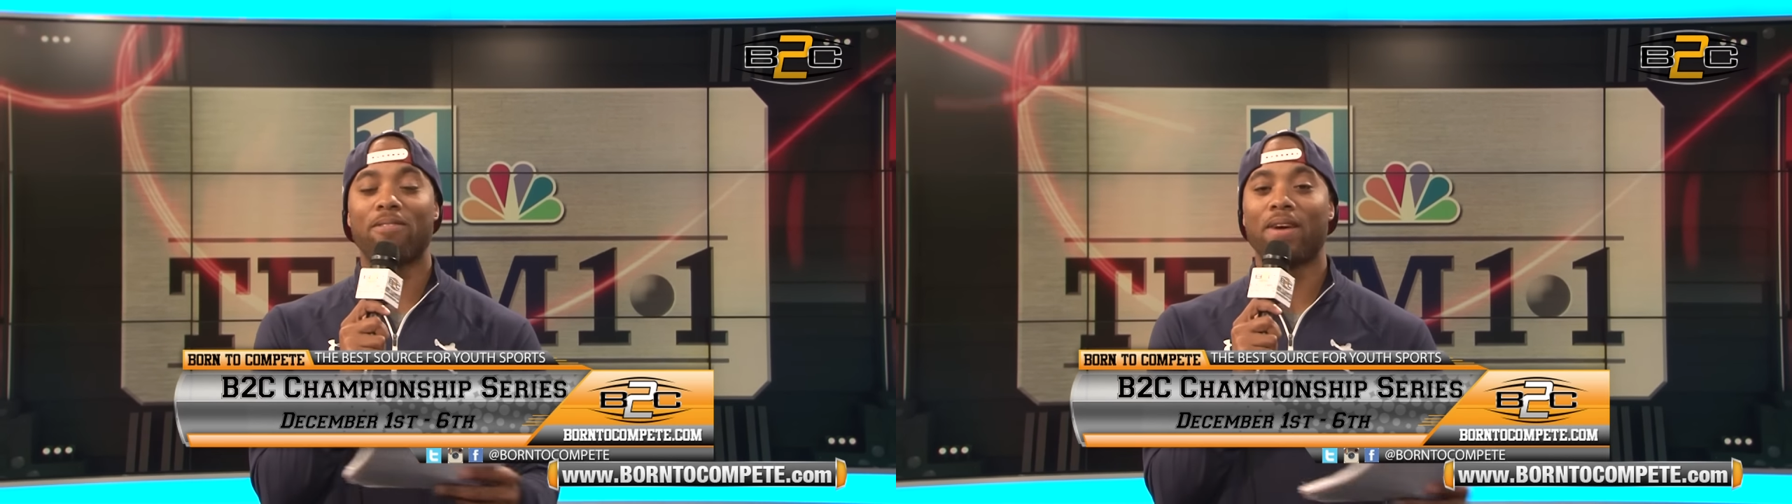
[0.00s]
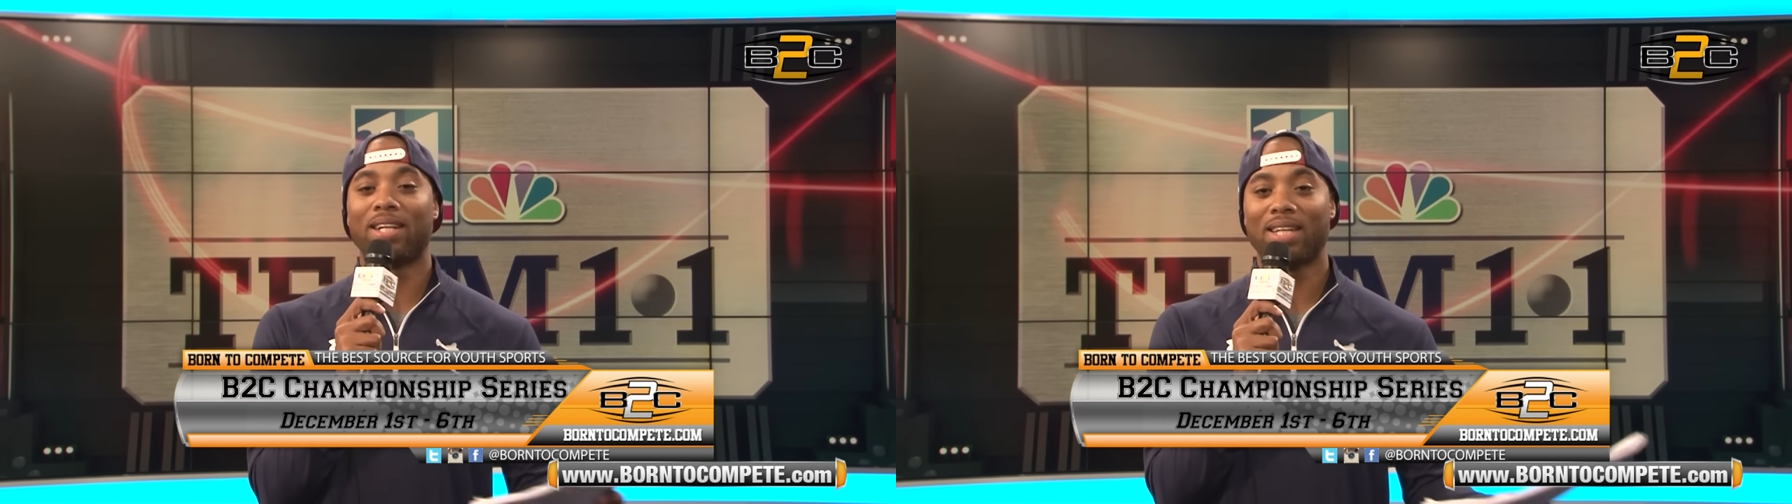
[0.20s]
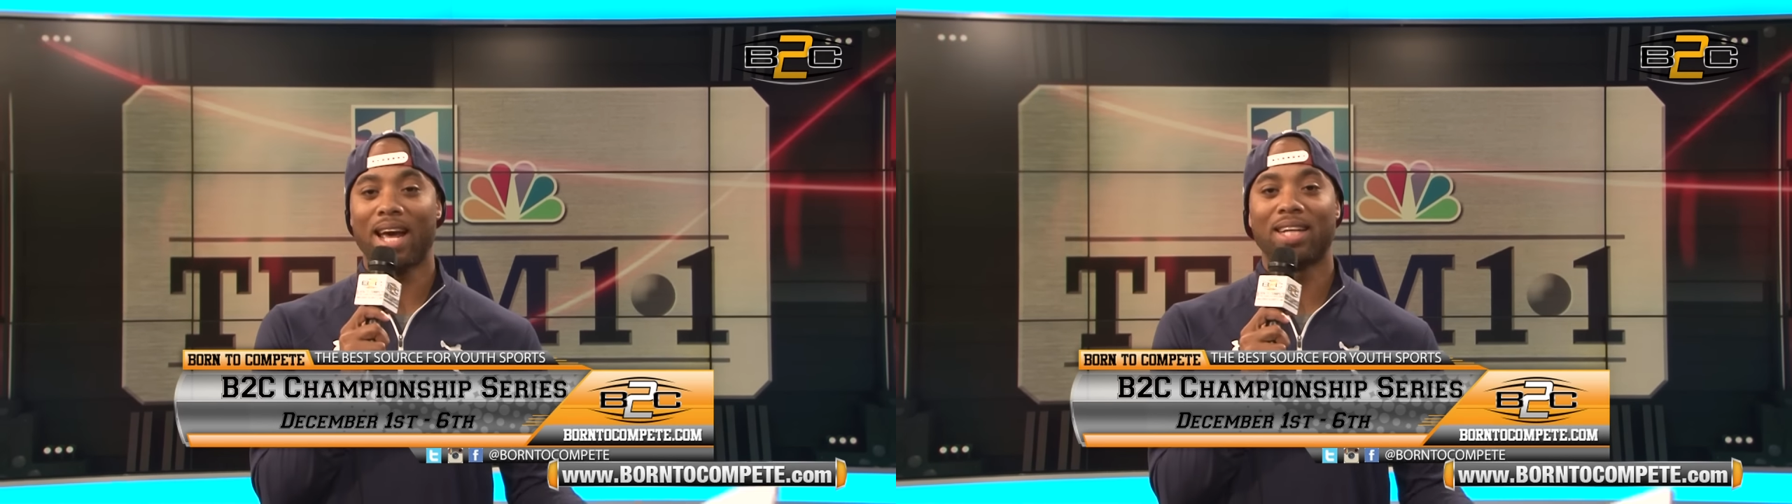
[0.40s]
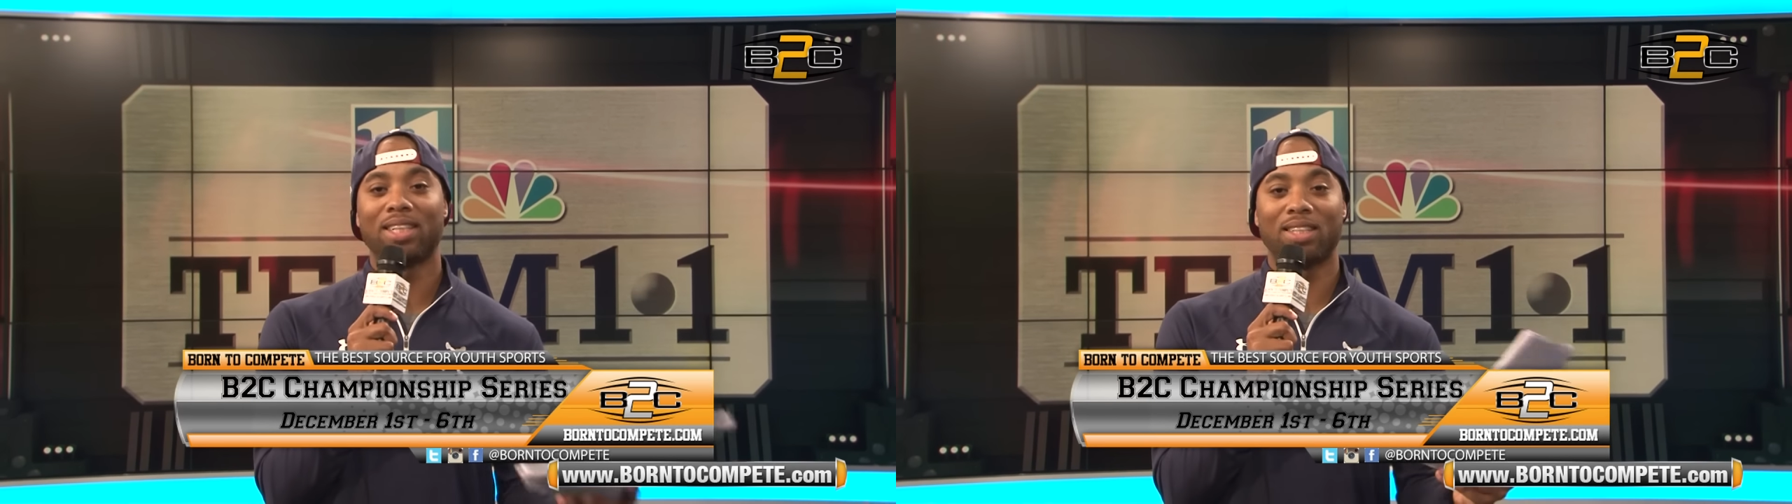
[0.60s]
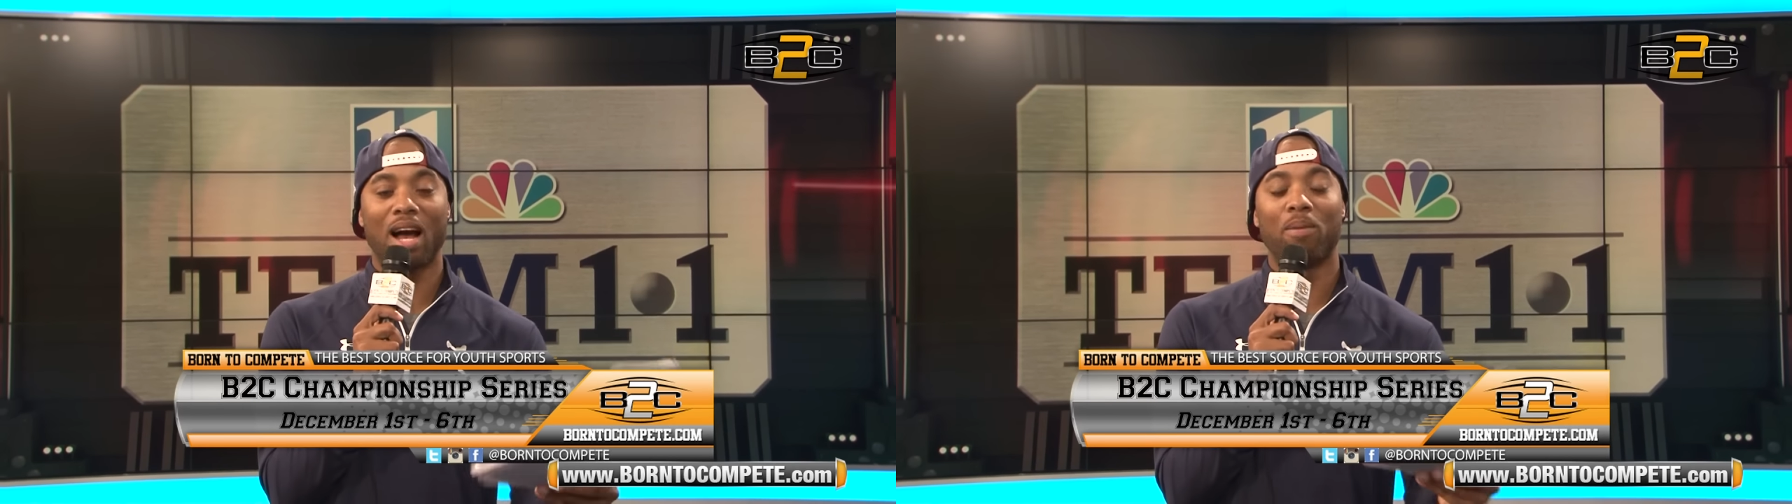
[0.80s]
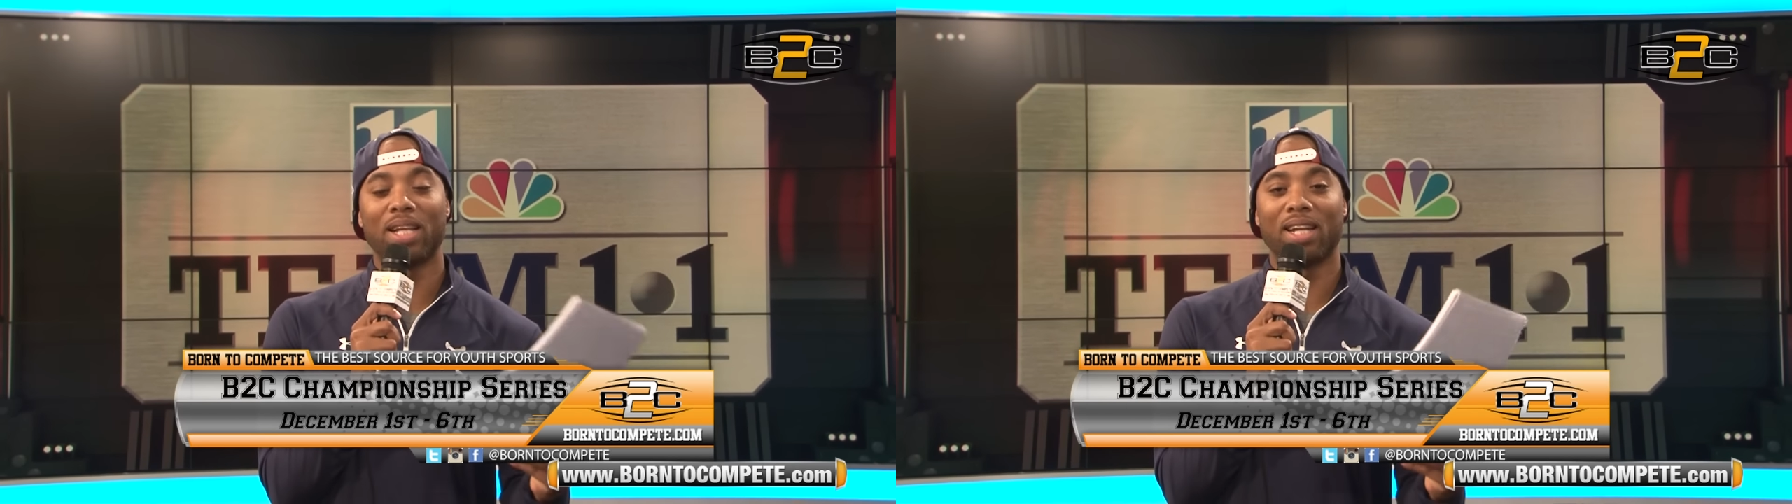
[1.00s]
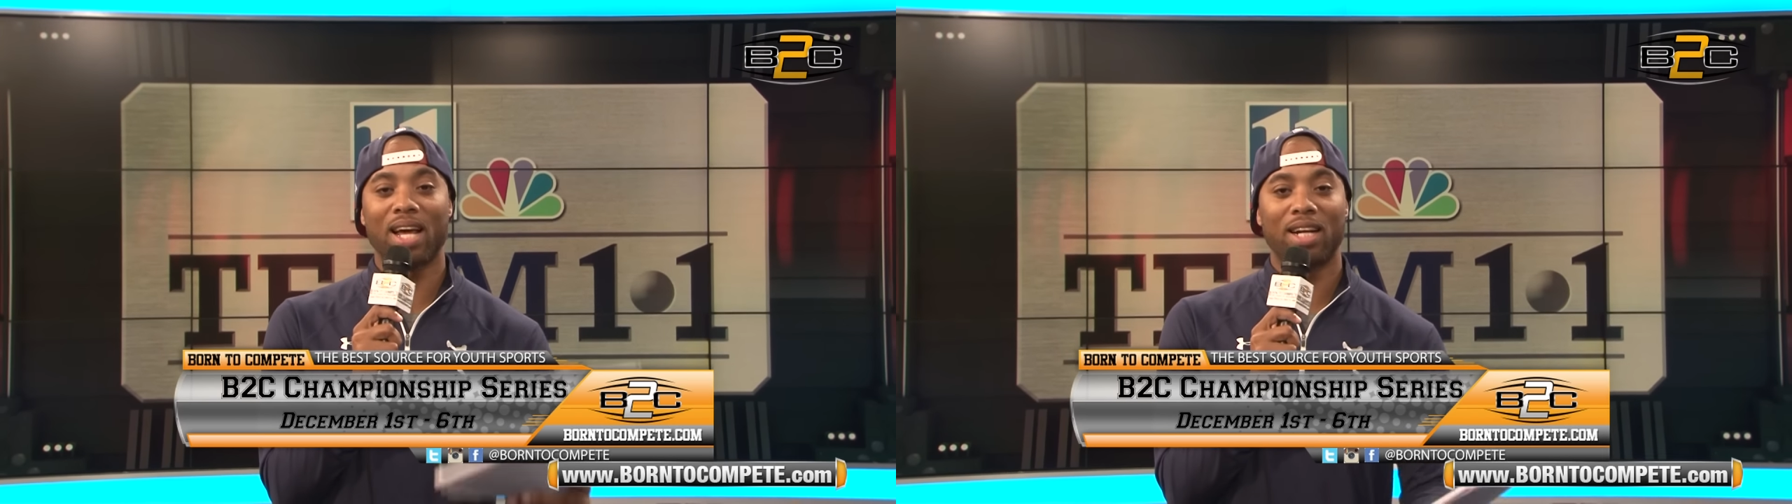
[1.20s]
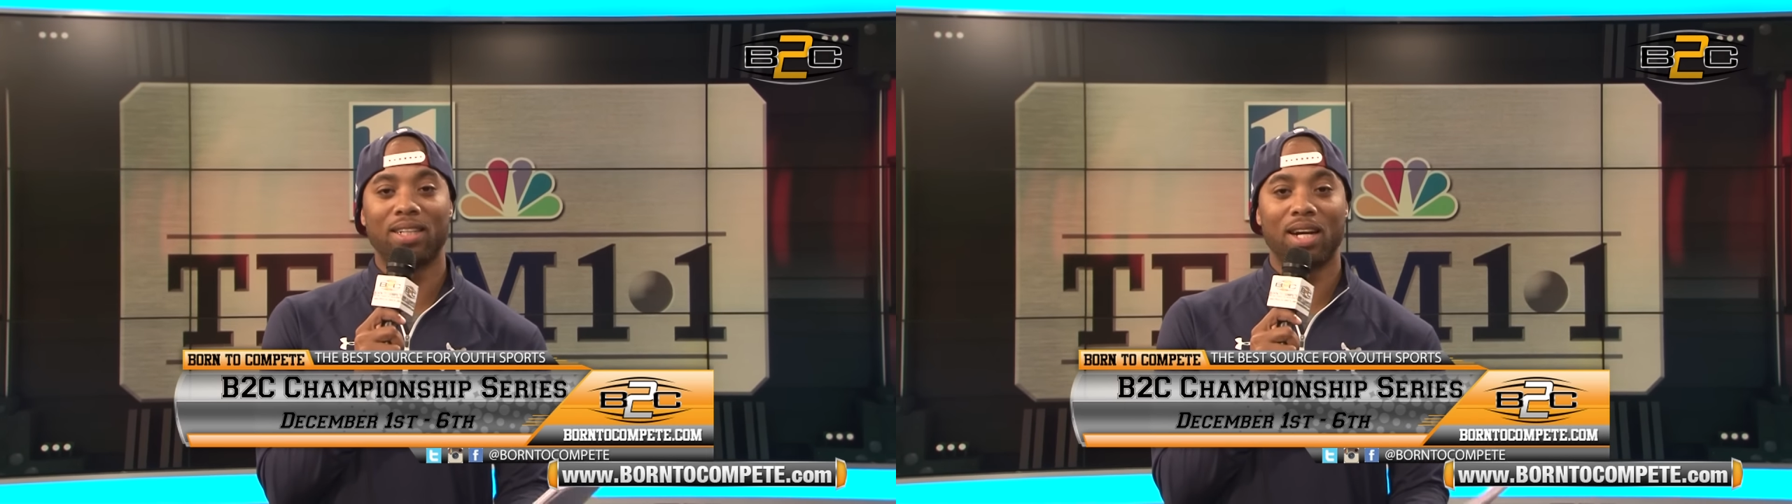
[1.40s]
fantastic job with the
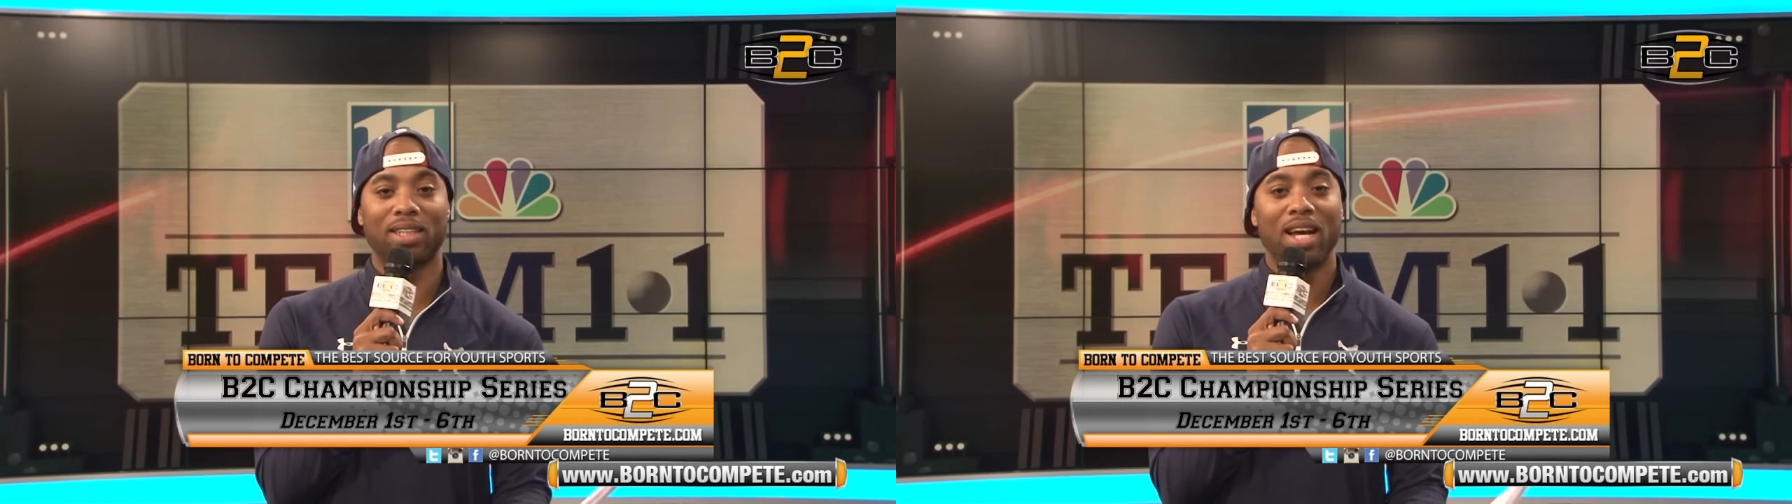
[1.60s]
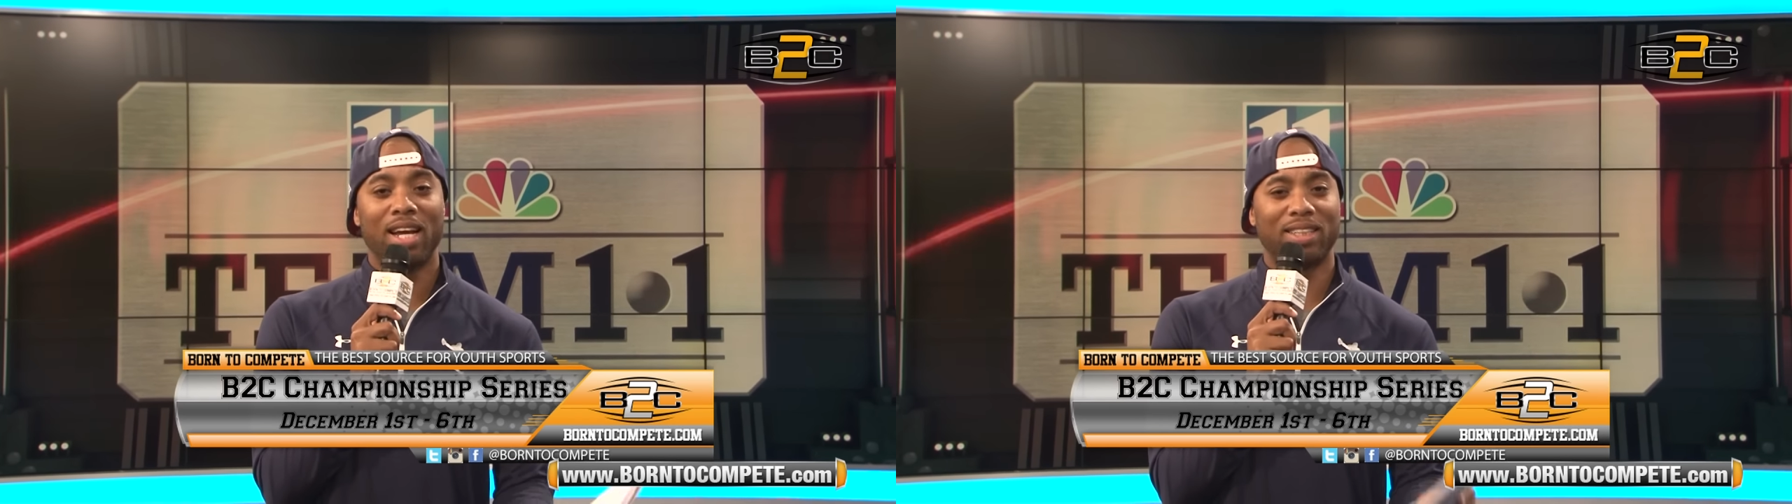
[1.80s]
Atlanta Ducks.